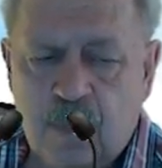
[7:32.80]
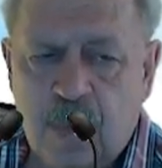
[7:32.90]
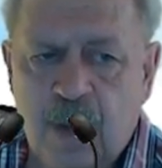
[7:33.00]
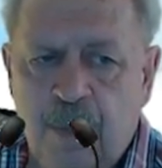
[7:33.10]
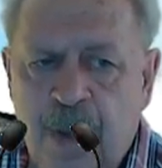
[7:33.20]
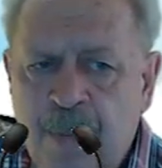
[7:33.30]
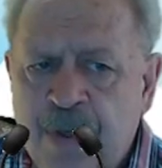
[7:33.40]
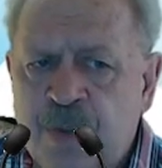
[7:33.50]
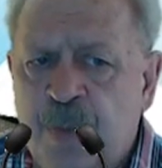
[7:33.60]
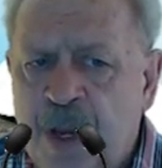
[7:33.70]

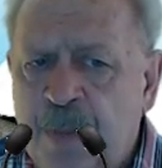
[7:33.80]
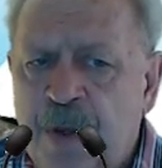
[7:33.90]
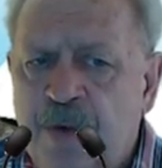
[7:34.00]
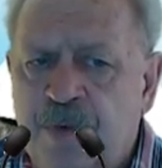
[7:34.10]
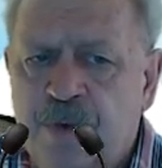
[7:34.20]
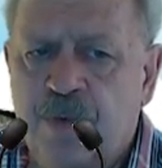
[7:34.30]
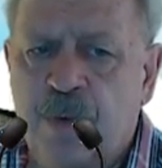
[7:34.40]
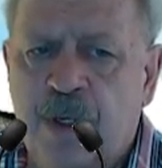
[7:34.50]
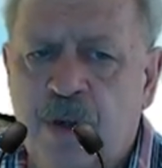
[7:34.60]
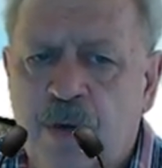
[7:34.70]
Members may benefit
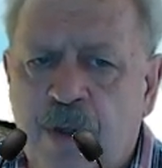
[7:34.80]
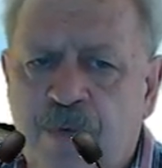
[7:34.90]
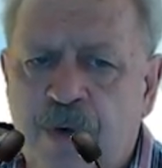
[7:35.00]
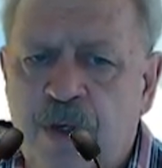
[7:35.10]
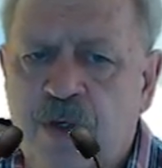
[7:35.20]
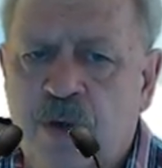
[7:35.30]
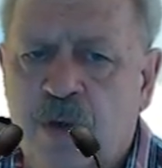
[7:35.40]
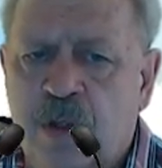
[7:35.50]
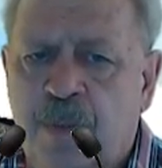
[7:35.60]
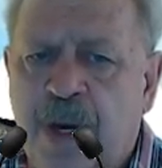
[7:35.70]
from the new definition
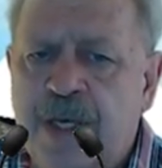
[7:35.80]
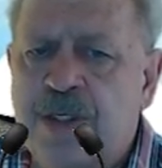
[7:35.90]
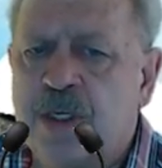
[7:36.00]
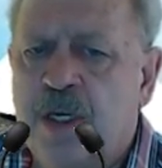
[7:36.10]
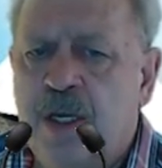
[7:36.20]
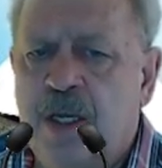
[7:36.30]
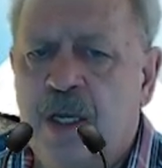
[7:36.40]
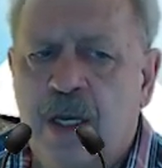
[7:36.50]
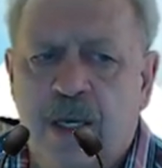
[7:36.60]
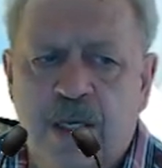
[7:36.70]
on the base
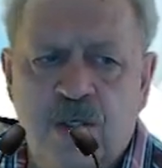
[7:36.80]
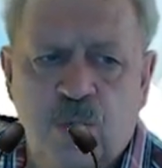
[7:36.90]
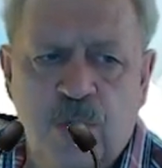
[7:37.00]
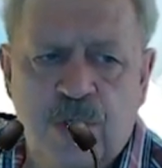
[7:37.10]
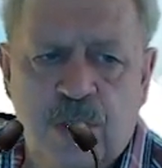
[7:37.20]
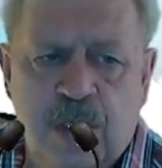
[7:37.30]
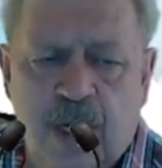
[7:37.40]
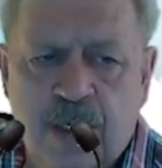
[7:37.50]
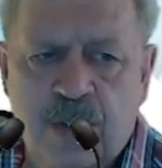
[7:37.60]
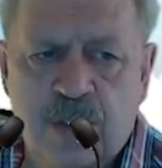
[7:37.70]
against which
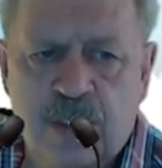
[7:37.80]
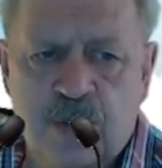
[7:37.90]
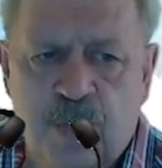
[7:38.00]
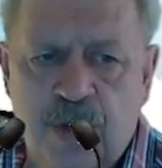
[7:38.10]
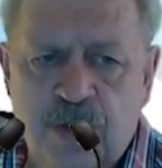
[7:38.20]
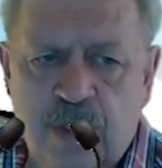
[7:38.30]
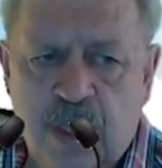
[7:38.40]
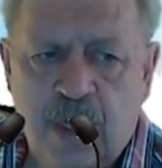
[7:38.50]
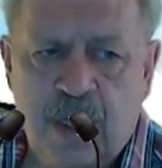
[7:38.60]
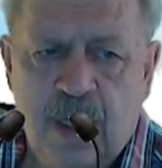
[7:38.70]
deductions is
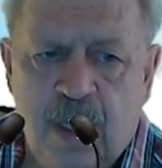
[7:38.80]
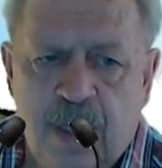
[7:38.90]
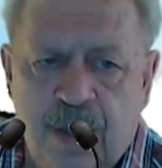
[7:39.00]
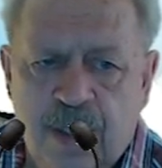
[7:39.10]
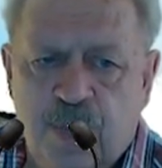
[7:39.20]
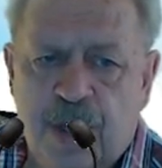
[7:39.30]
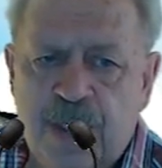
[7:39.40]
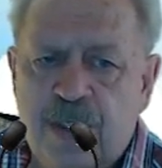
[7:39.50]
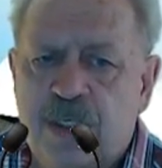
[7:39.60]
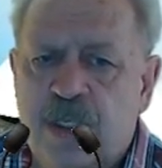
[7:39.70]
measured. This
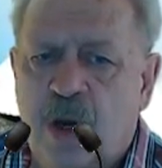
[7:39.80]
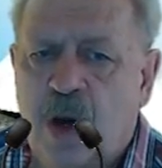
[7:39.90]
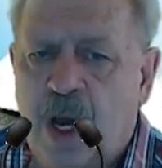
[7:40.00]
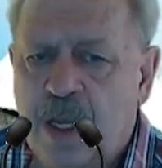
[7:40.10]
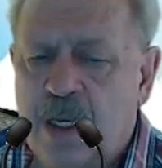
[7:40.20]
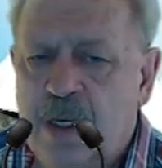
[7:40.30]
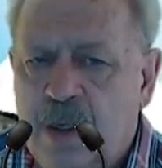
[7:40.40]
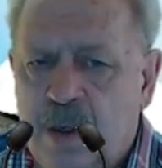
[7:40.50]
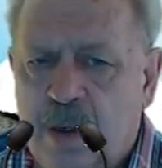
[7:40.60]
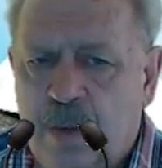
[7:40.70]
base is now higher,
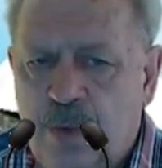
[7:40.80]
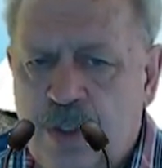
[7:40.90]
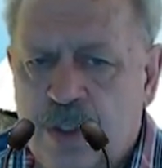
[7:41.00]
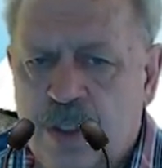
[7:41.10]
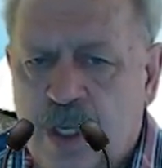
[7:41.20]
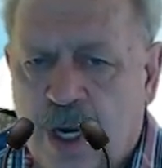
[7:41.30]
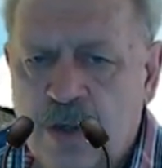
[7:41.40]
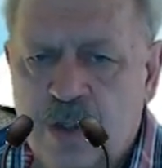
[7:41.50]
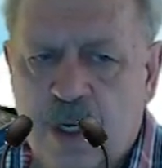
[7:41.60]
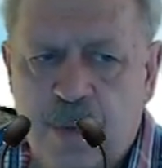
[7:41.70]
which is
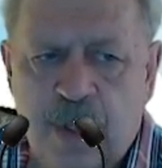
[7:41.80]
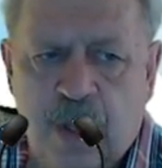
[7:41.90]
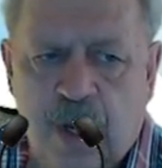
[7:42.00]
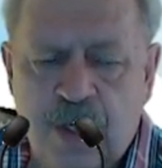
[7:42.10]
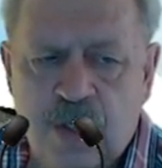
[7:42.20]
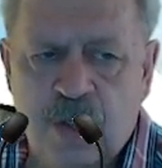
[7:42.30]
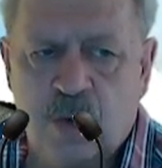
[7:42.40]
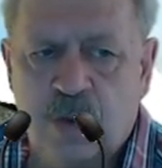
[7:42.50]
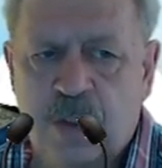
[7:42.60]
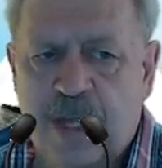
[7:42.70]
gross remuneration
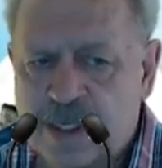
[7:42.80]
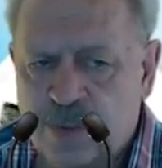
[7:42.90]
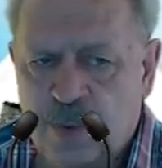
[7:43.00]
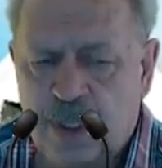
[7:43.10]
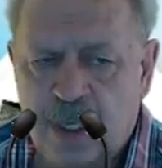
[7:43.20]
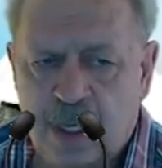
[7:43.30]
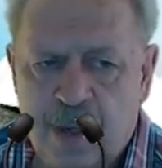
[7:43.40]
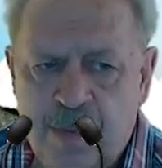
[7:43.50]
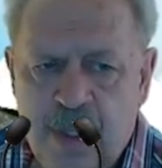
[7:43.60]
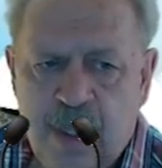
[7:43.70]
or taxable
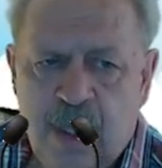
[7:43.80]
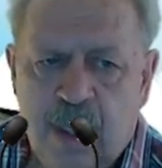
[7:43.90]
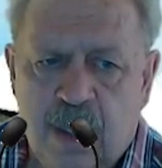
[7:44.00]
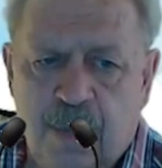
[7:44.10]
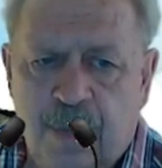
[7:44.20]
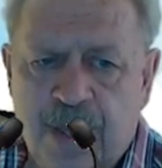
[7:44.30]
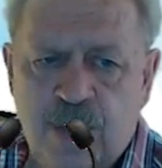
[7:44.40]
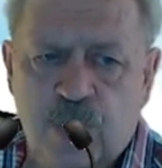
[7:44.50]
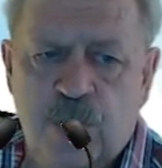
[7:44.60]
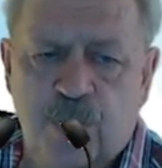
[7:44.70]
income. The
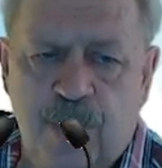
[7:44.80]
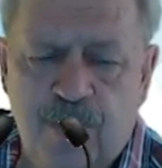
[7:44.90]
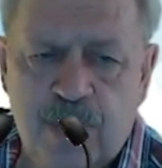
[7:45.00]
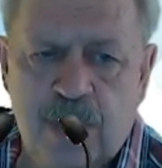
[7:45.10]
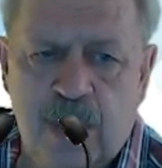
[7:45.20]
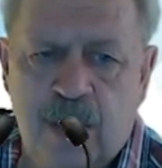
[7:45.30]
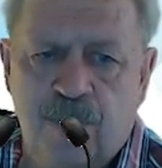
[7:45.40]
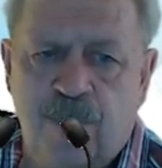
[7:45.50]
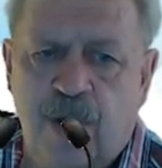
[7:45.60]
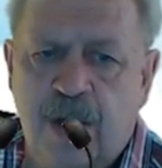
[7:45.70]
base was previously
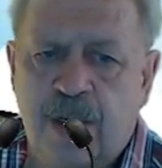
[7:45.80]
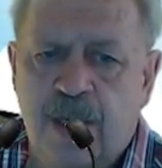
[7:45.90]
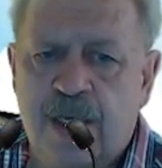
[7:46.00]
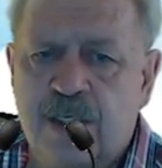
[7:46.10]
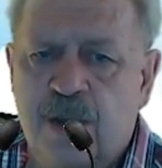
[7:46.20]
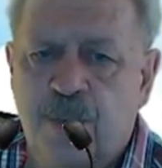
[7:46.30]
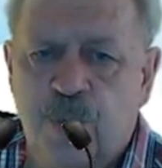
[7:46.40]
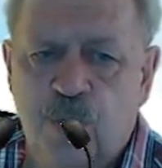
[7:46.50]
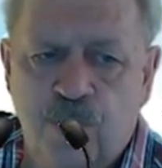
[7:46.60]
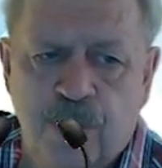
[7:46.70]
defined as
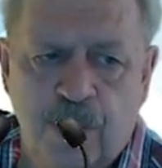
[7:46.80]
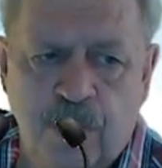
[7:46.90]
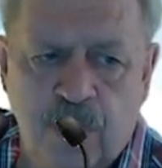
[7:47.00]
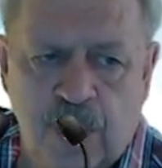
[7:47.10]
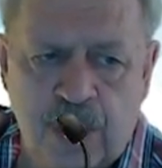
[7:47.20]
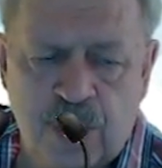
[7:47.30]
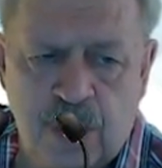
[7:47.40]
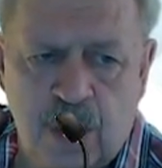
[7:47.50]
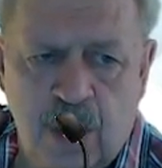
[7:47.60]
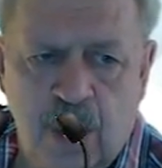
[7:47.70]
approved
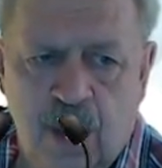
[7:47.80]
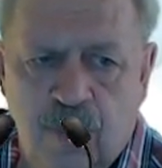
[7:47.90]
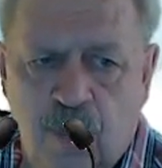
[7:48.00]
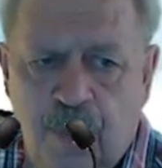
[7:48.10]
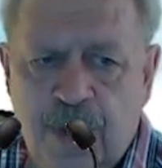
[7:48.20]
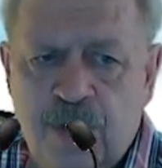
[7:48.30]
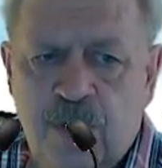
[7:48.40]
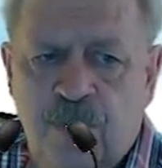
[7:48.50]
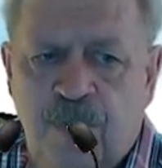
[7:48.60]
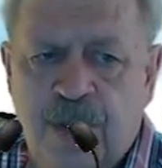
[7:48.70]
remuneration for
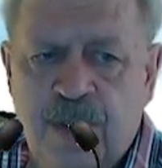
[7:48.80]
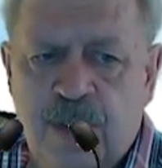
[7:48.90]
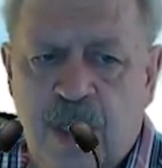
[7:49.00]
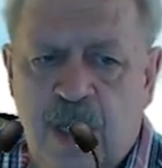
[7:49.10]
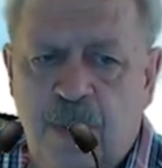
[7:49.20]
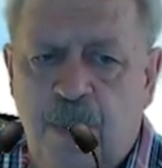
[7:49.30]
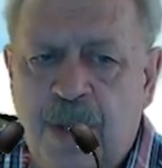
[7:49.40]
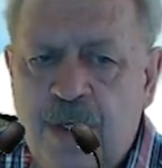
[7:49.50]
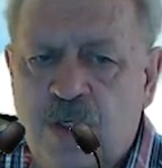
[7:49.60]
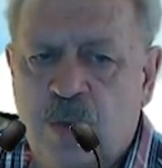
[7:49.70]
pension funds and
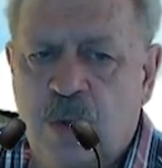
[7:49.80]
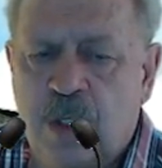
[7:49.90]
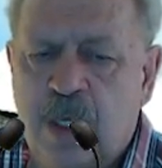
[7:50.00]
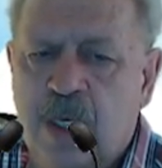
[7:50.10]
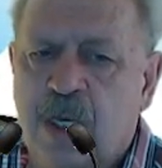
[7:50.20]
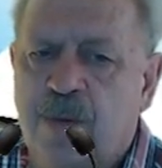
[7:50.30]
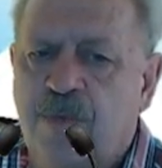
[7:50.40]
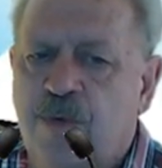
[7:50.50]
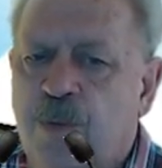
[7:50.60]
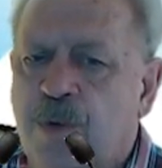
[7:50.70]
pensionable income
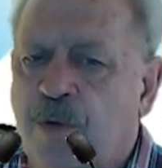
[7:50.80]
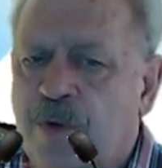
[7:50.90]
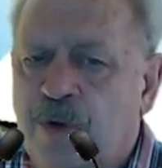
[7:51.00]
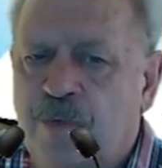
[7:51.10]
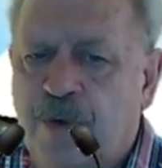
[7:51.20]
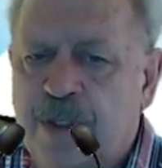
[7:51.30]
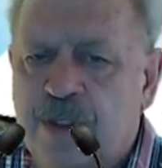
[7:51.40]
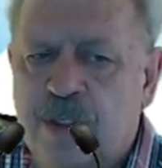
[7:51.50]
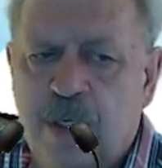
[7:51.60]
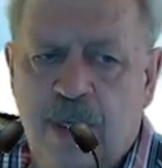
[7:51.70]
for provident
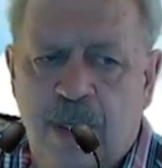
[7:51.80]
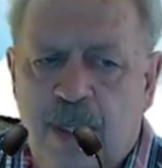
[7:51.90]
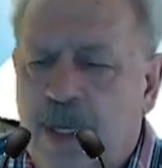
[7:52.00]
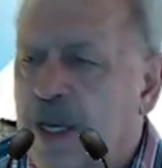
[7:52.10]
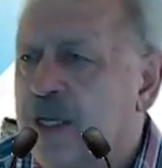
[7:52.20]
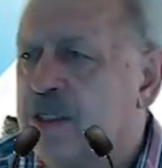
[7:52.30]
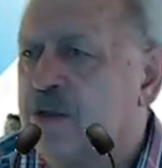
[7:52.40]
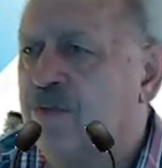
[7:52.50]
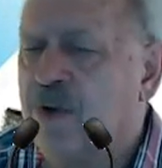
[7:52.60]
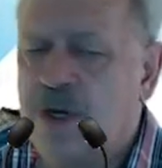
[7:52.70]
funds as
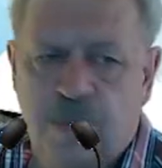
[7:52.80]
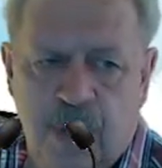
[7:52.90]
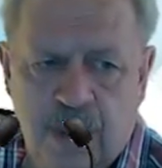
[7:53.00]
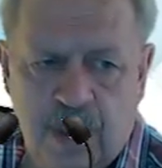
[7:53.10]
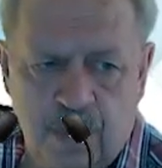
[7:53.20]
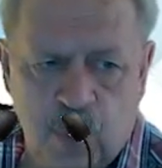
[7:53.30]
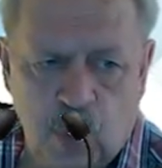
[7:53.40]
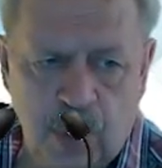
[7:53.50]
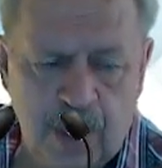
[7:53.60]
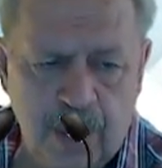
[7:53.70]
defined by the
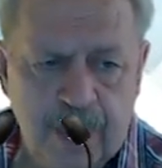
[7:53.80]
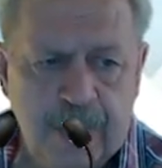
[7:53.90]
employer.